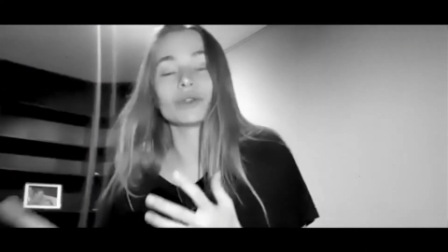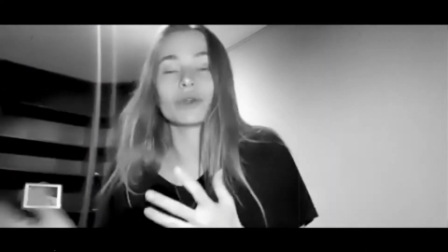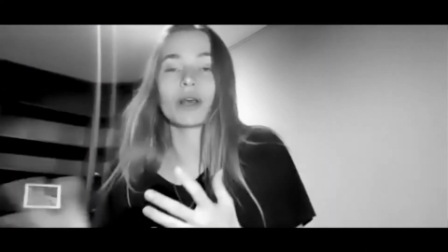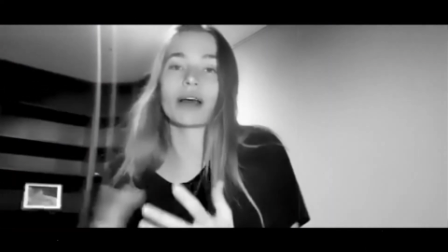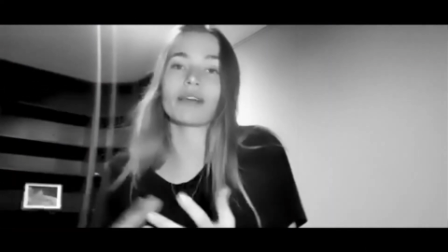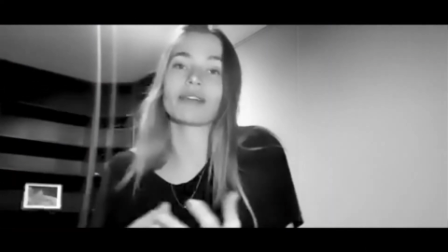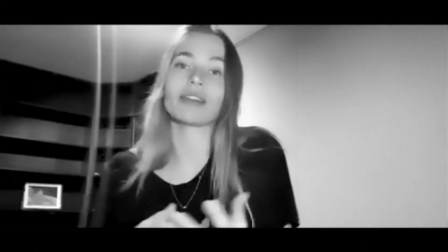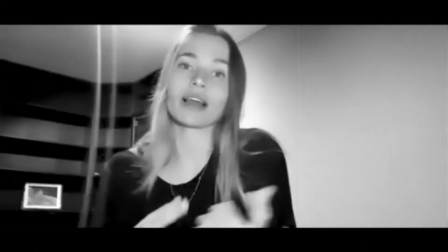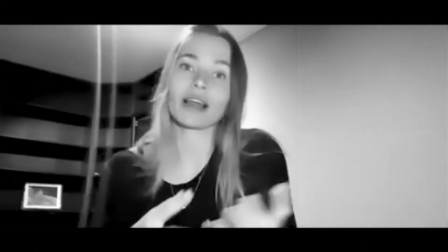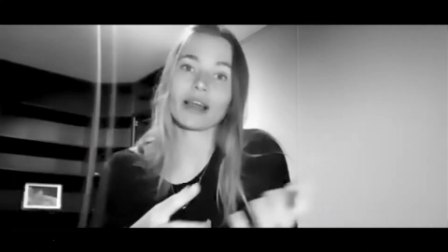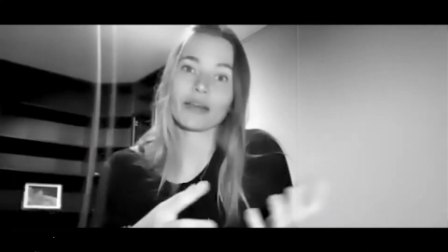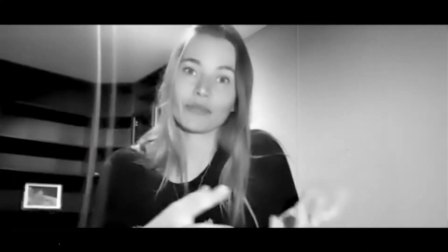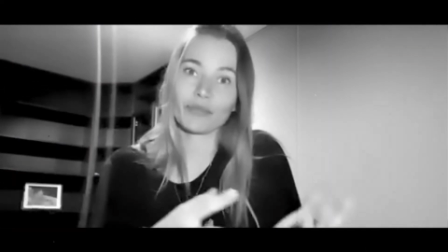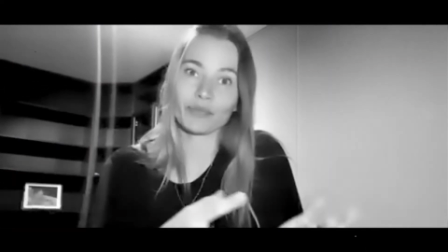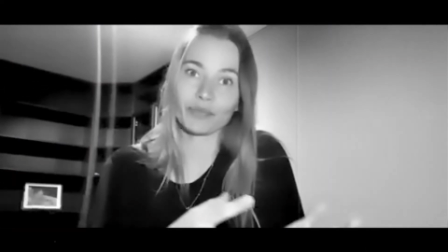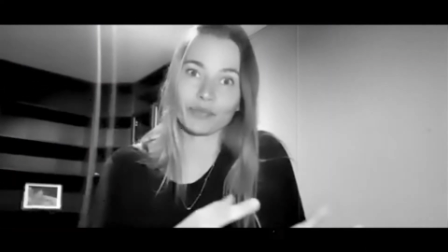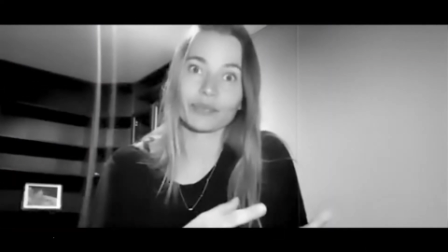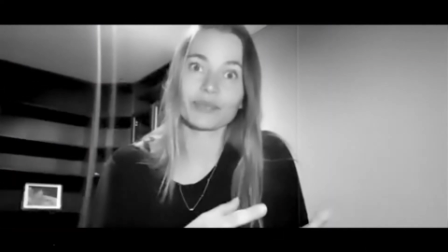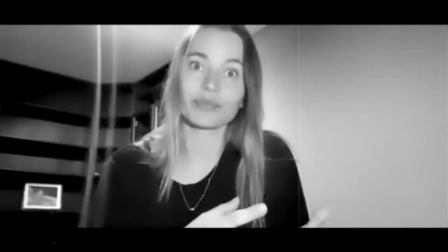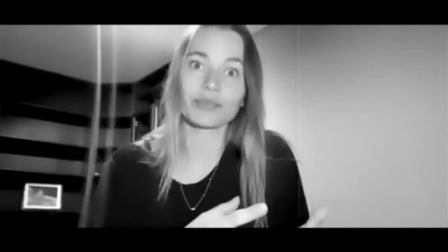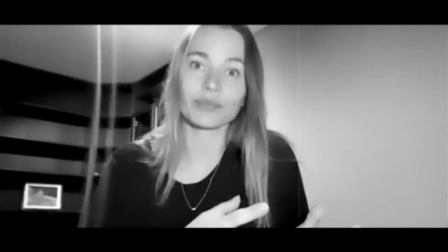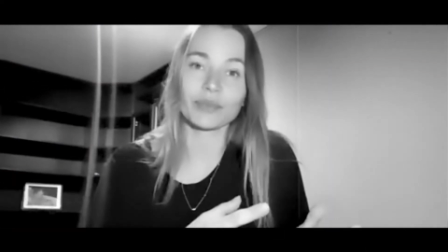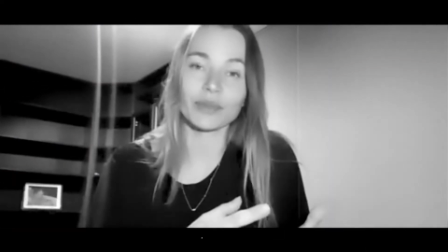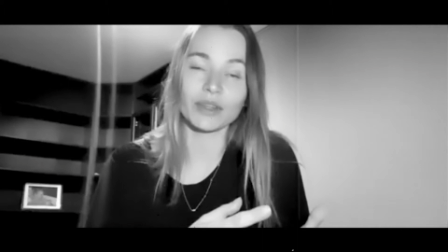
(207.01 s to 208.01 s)
to have
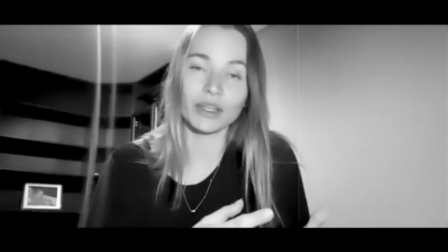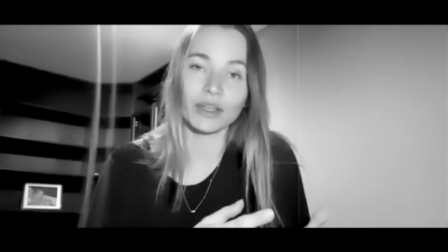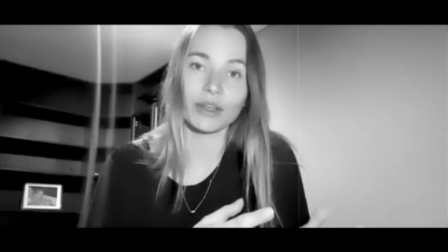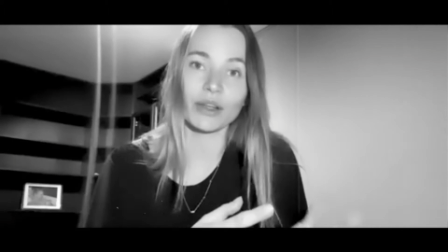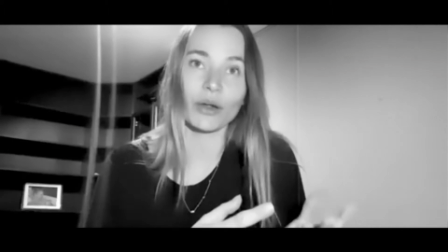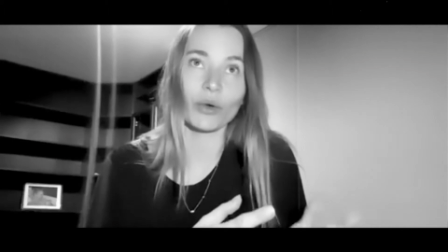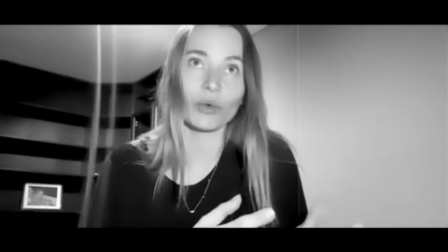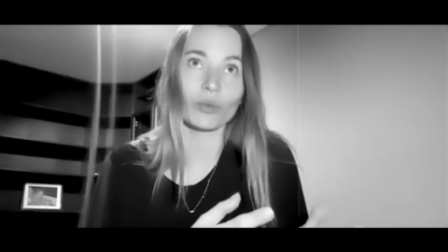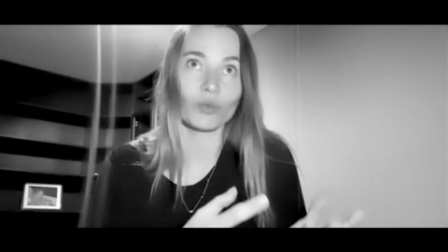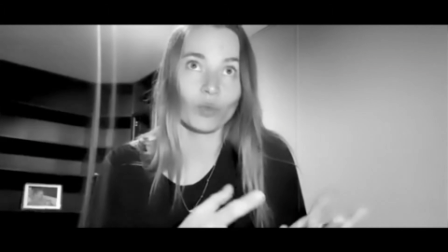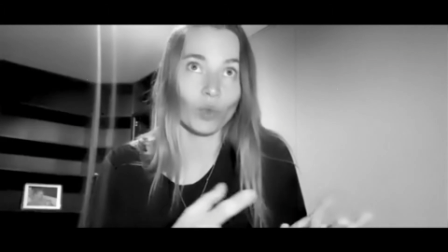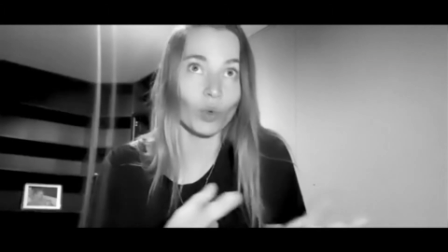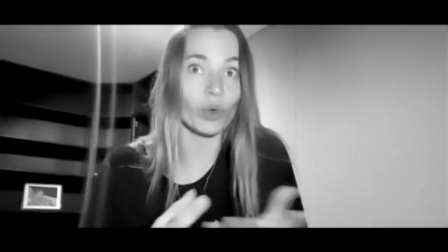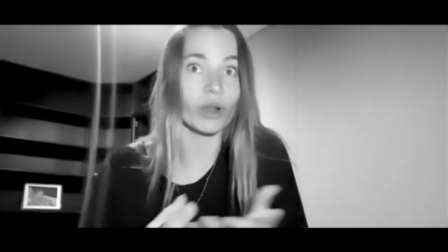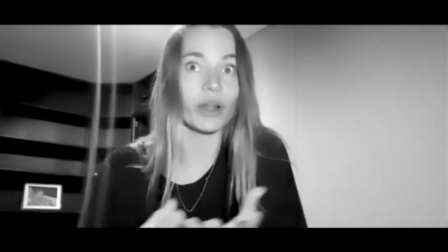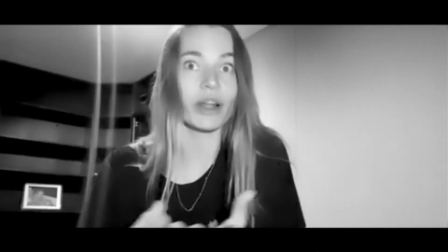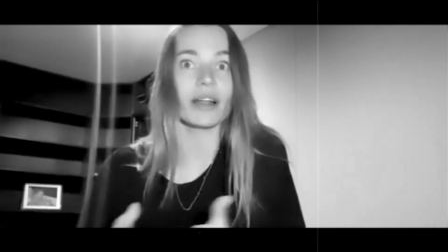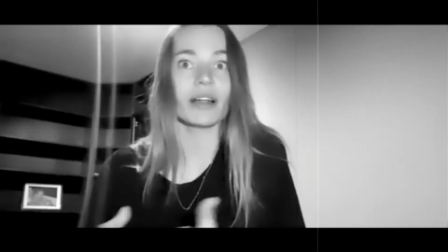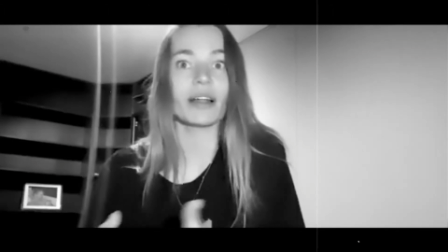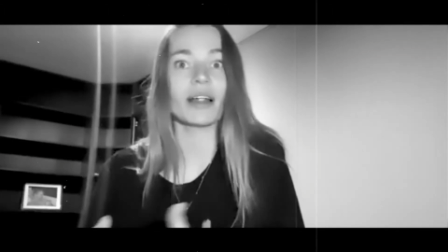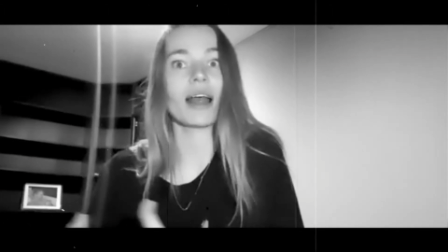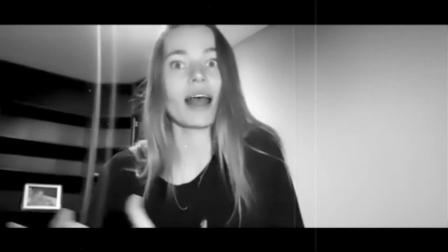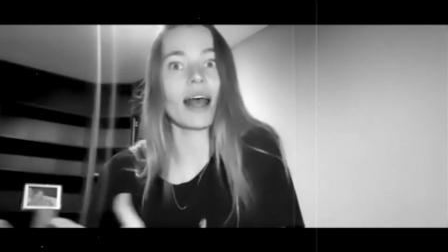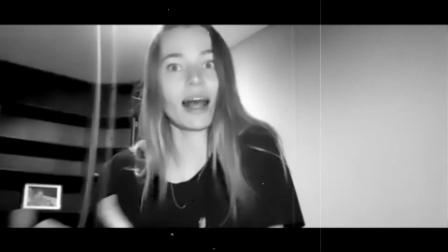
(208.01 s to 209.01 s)

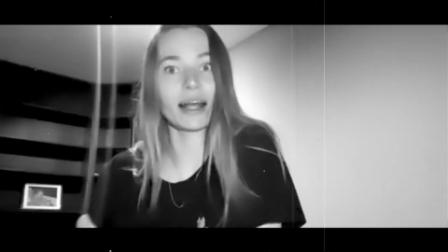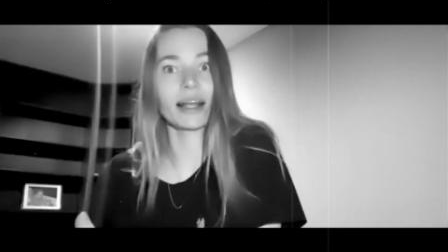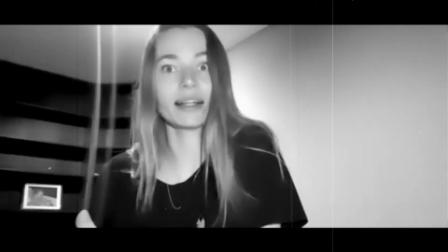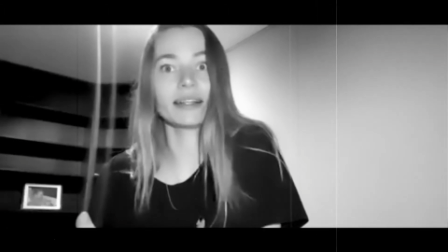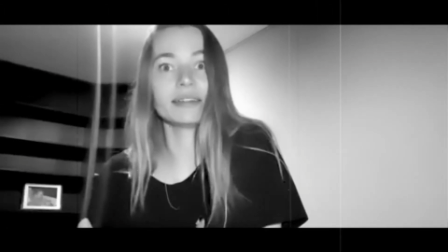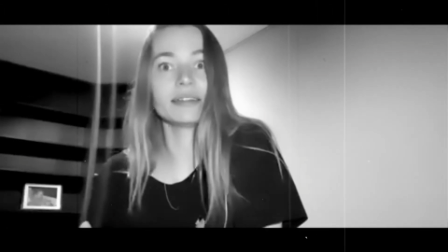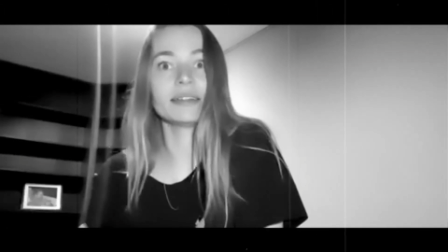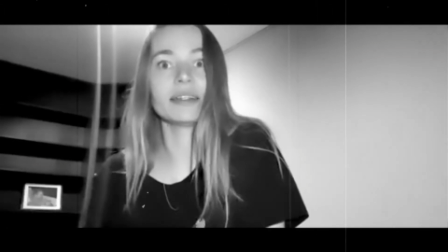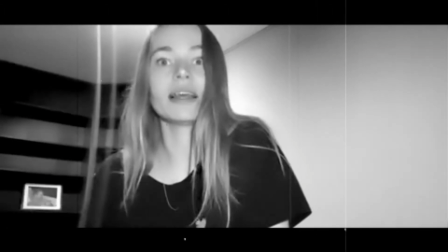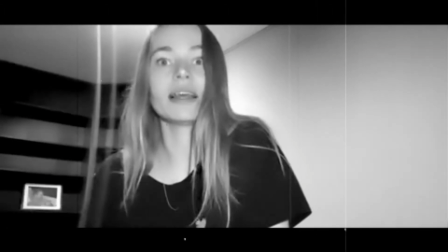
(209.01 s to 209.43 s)
water and